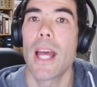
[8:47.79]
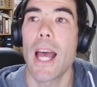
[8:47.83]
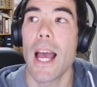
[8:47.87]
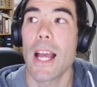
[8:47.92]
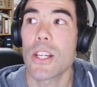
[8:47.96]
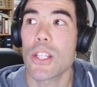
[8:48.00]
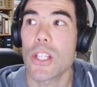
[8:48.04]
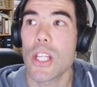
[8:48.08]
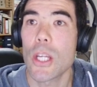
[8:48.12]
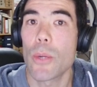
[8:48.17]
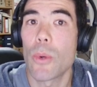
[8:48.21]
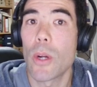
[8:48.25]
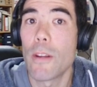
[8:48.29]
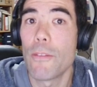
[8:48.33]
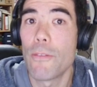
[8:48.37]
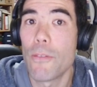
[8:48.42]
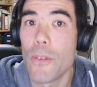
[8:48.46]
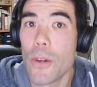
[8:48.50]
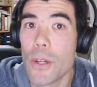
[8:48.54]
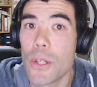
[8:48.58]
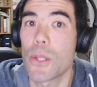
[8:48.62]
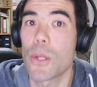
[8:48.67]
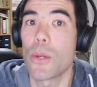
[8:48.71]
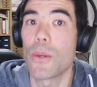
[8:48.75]
Actually, when I
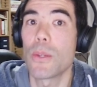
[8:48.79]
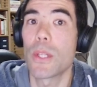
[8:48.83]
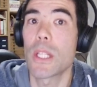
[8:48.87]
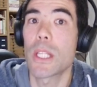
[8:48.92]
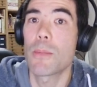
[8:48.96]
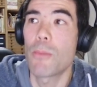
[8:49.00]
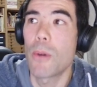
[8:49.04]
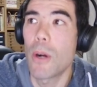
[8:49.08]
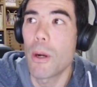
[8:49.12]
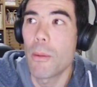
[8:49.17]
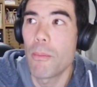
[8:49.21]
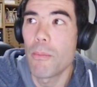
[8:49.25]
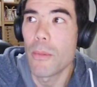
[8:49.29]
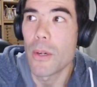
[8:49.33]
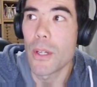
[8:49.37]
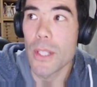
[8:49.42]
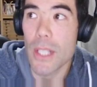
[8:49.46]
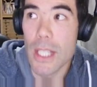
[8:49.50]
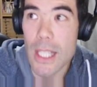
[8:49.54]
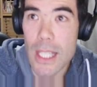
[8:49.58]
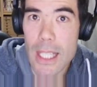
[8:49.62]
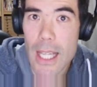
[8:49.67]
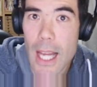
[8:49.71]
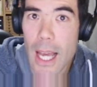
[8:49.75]
first saw this problem
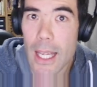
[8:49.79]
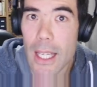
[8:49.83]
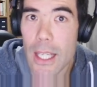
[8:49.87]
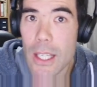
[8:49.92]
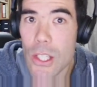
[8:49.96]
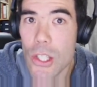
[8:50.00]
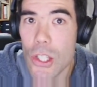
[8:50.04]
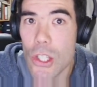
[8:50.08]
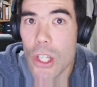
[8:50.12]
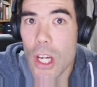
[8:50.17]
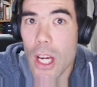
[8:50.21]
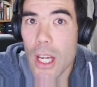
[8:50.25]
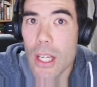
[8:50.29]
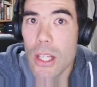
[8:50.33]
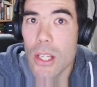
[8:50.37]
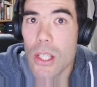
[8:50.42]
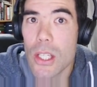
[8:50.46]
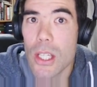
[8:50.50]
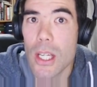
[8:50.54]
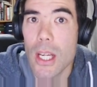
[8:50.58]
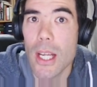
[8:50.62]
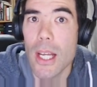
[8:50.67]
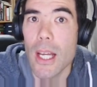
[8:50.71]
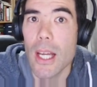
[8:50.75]
on Stack
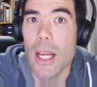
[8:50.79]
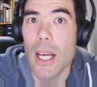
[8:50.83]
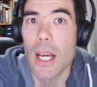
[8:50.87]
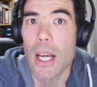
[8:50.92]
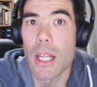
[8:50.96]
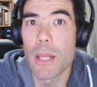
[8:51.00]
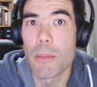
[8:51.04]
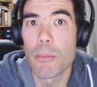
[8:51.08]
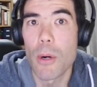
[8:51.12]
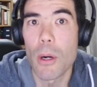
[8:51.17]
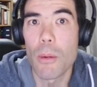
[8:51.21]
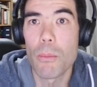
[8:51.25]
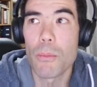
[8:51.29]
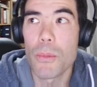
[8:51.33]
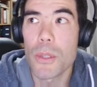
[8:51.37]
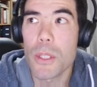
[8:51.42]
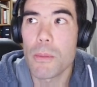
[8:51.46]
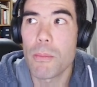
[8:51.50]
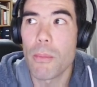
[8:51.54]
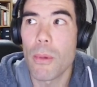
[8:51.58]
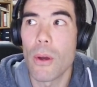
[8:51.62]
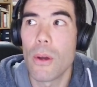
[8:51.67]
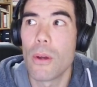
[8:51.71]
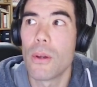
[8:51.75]
Exchange, uh, the problem
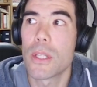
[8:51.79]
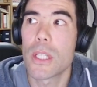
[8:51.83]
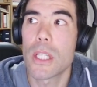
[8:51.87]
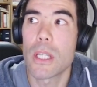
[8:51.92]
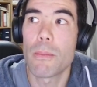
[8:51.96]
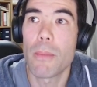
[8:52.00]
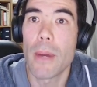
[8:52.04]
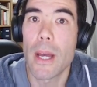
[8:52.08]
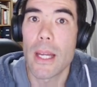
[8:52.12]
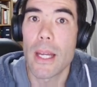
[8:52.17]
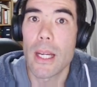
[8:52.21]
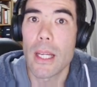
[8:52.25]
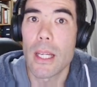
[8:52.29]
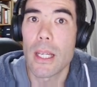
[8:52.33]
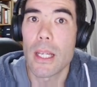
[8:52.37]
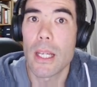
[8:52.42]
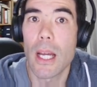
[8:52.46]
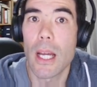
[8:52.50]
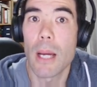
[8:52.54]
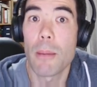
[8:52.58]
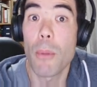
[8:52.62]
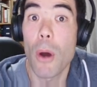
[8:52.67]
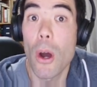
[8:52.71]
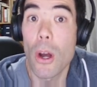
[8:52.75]
was posed about a,
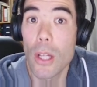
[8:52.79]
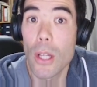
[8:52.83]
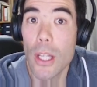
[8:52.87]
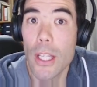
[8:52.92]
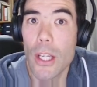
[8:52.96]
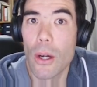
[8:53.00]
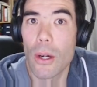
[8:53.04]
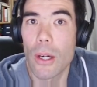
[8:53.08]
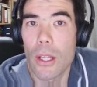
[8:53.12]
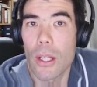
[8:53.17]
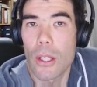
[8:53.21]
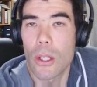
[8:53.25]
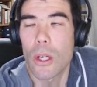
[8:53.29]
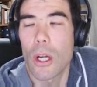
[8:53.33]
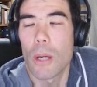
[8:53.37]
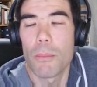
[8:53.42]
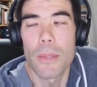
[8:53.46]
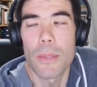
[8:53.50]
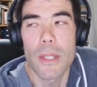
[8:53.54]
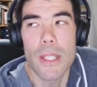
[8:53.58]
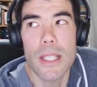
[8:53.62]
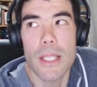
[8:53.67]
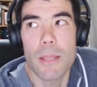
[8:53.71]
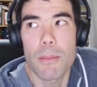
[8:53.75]
a, polygon in the
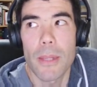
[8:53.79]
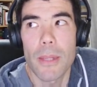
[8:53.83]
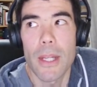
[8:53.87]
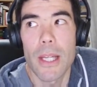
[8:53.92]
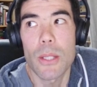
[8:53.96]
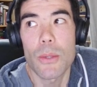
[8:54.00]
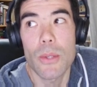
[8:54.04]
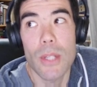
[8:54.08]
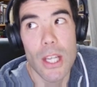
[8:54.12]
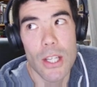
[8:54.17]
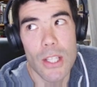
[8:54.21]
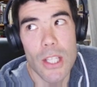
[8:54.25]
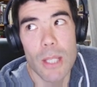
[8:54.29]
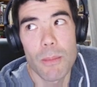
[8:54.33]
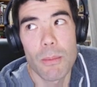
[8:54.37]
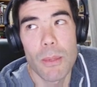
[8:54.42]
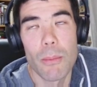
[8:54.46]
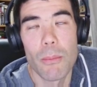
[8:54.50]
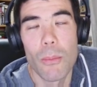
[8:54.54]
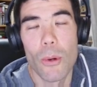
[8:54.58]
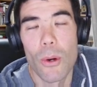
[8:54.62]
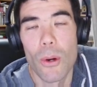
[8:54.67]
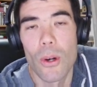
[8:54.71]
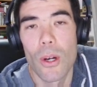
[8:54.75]
complex plane. So it's actually a
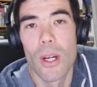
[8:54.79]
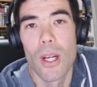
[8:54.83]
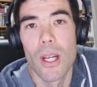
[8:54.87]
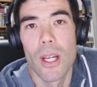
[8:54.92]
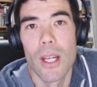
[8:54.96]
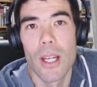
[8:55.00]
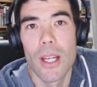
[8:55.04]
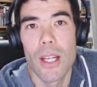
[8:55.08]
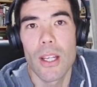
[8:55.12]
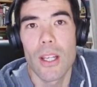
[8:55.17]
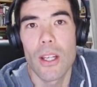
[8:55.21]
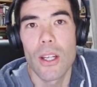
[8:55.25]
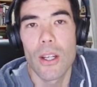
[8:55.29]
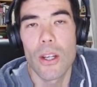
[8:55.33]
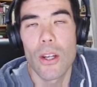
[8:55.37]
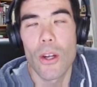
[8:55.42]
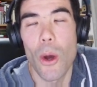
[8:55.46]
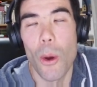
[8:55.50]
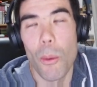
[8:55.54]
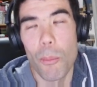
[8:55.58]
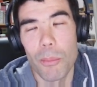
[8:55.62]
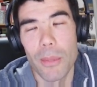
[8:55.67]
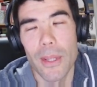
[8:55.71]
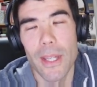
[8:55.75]
bit more
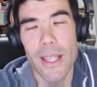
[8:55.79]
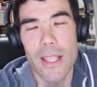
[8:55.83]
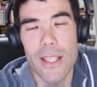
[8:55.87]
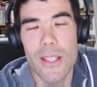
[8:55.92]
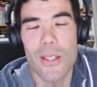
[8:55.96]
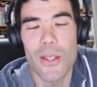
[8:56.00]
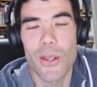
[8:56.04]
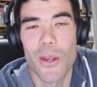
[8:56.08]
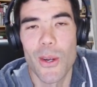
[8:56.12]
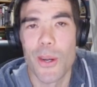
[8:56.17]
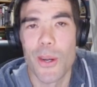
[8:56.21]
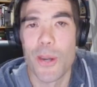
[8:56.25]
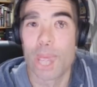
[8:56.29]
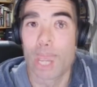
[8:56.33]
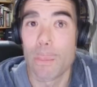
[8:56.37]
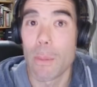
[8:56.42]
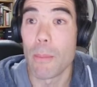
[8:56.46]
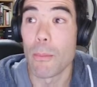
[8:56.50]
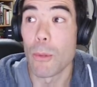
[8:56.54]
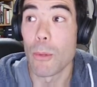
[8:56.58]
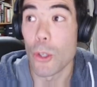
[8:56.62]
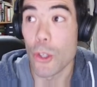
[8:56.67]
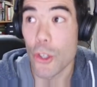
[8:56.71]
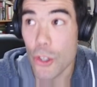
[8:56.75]
complex, a
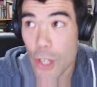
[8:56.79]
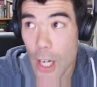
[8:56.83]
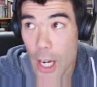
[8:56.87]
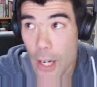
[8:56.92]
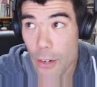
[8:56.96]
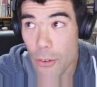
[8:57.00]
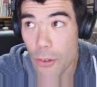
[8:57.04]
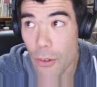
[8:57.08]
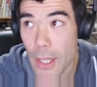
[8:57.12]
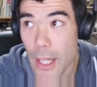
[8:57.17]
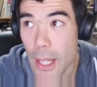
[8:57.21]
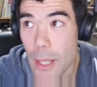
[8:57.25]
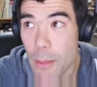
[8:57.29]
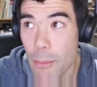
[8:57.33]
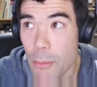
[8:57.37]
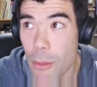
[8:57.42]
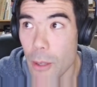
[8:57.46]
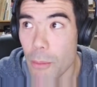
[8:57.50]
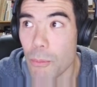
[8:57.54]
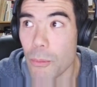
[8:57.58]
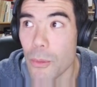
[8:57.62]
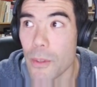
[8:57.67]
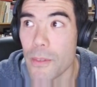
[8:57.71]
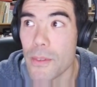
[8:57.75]
bit more general than the
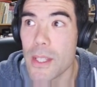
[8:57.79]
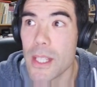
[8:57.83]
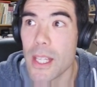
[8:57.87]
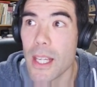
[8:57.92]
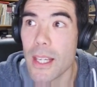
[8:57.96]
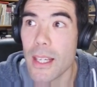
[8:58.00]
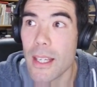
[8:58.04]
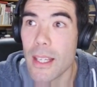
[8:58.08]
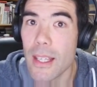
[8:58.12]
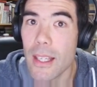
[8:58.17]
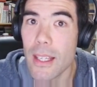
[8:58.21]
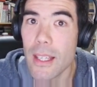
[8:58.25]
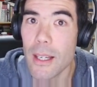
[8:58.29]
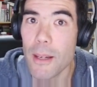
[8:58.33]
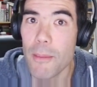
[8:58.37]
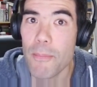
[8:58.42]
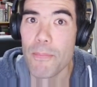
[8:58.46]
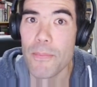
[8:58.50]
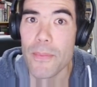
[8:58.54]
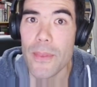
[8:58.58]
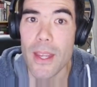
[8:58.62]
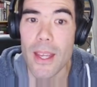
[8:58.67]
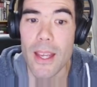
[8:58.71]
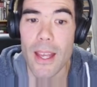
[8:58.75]
problem we've seen here.
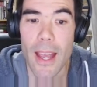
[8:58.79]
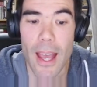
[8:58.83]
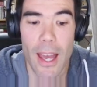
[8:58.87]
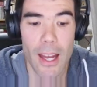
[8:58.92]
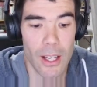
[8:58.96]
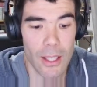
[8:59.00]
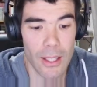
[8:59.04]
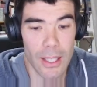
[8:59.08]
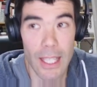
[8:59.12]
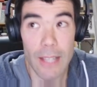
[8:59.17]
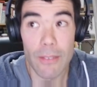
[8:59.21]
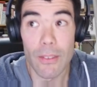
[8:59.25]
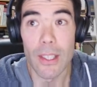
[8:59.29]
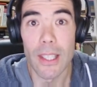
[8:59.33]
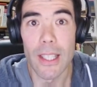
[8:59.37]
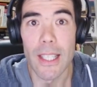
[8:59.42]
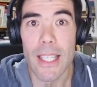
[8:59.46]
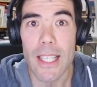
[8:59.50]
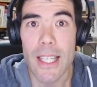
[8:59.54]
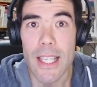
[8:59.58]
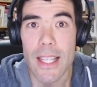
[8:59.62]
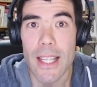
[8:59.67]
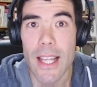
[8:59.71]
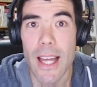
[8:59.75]
And I'll leave a link to